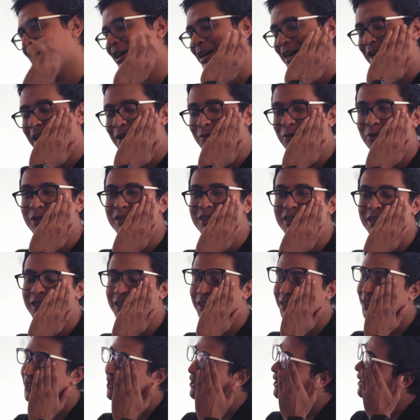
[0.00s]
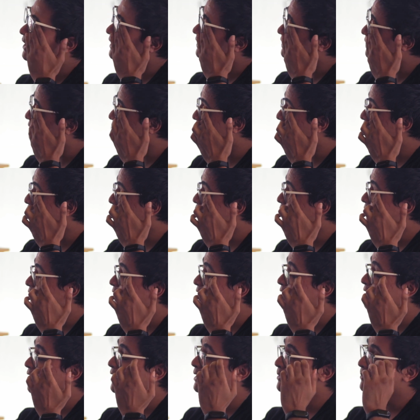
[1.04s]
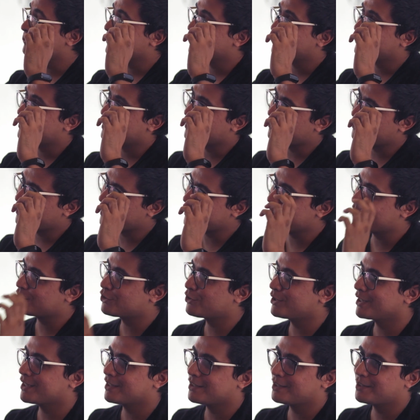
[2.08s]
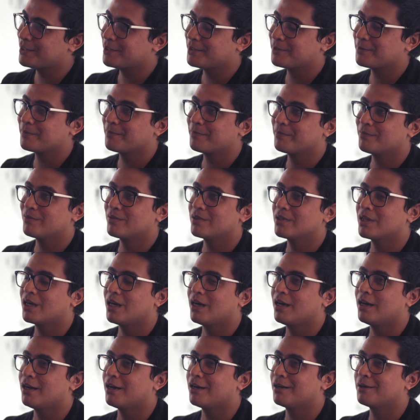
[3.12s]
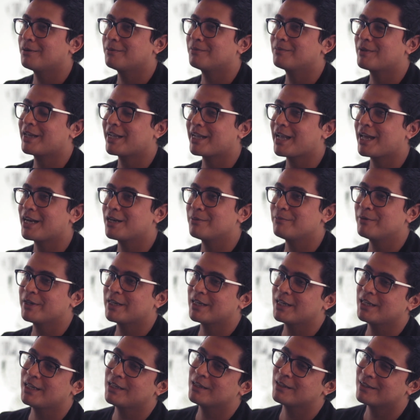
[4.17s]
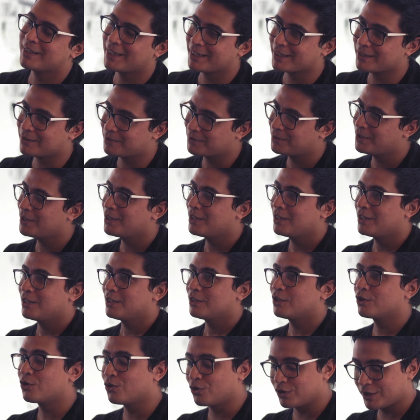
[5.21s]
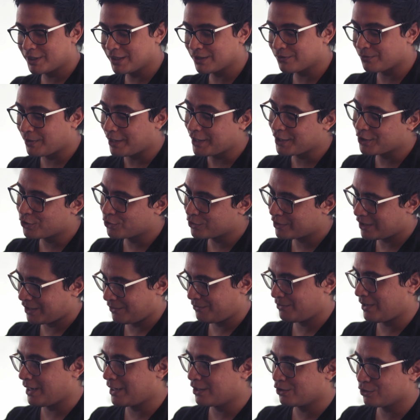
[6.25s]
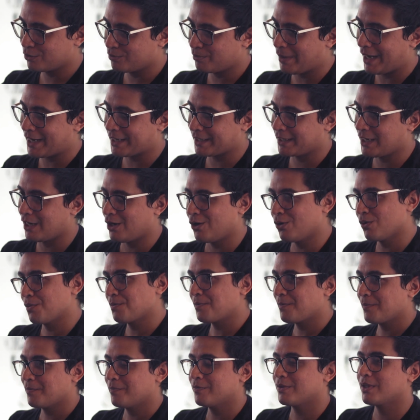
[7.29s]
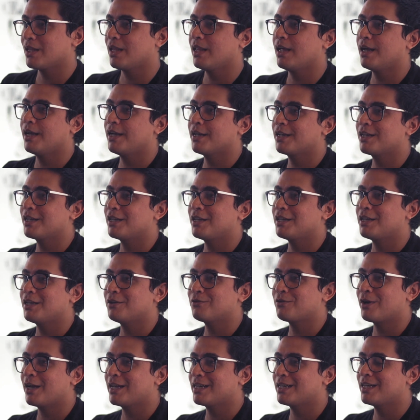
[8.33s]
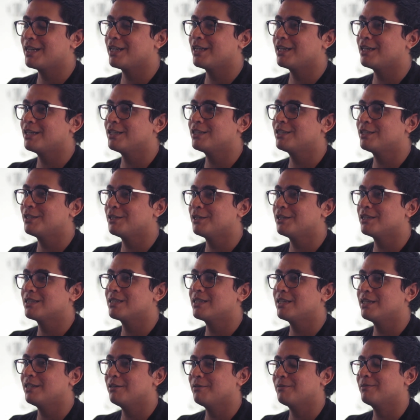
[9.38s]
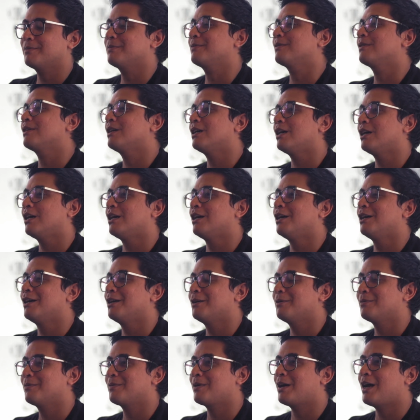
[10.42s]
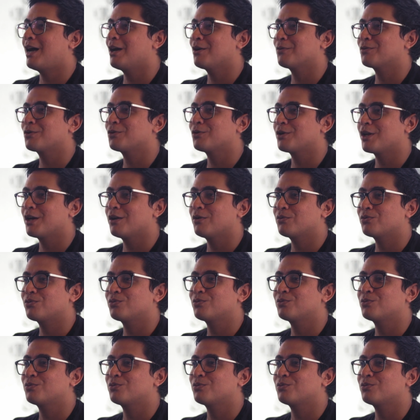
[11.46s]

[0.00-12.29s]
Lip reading: I was in Christ University. They're very strict academically. Like the course is very good if I look back now. Like if I had taken it seriously, I could have